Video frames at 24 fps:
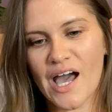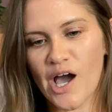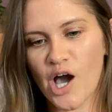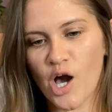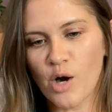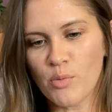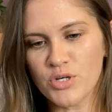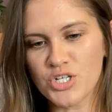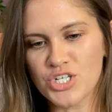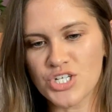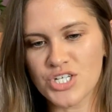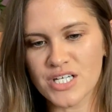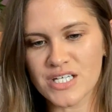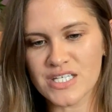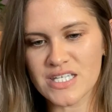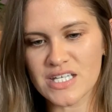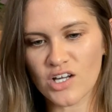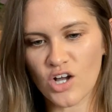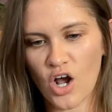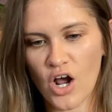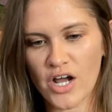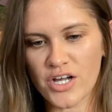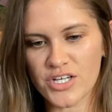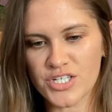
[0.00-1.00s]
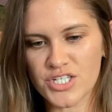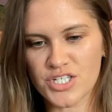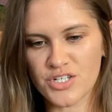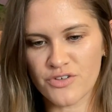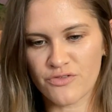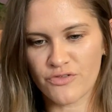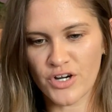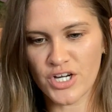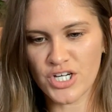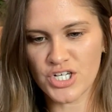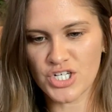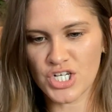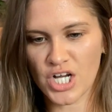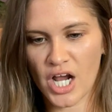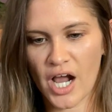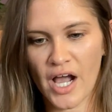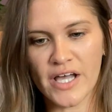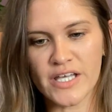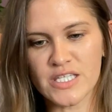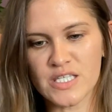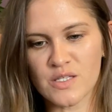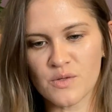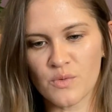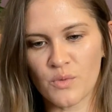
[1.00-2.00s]
how much does it cost to
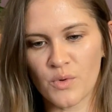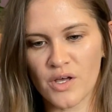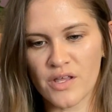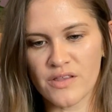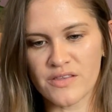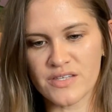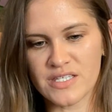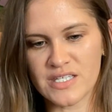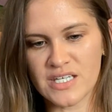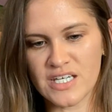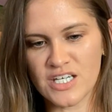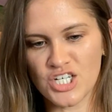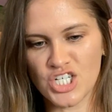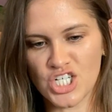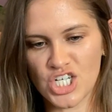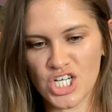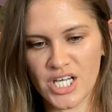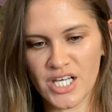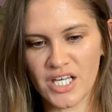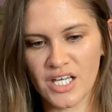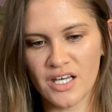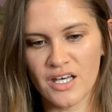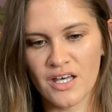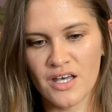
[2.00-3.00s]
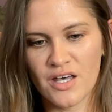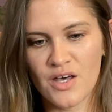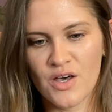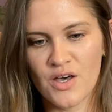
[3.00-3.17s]
franchise with CG?